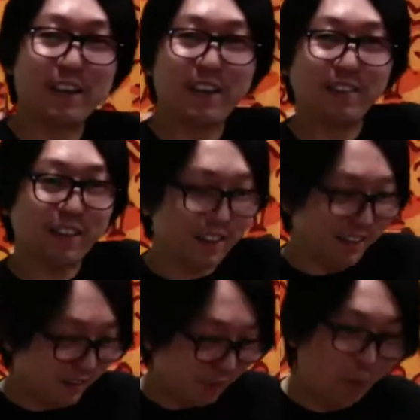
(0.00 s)
it's got a
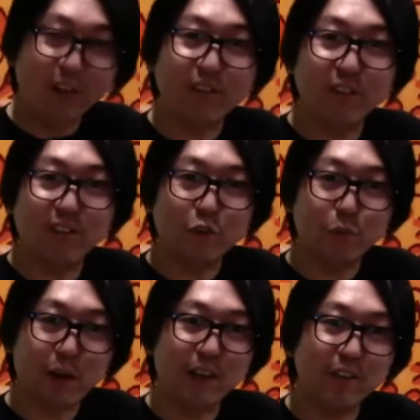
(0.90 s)
little rust on the
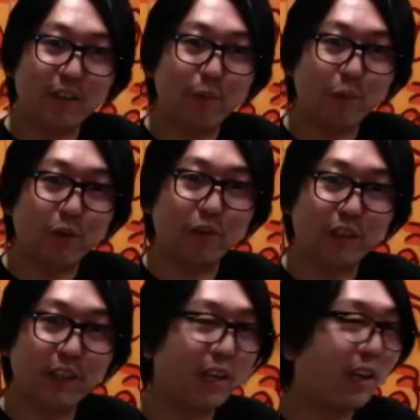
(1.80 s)
spine, so I
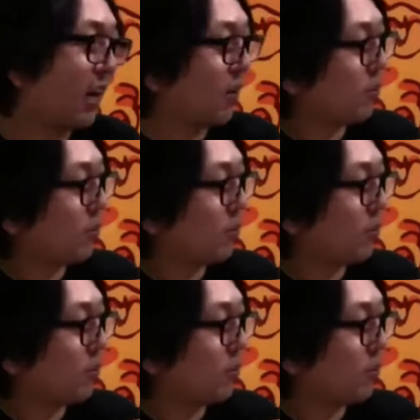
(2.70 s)
was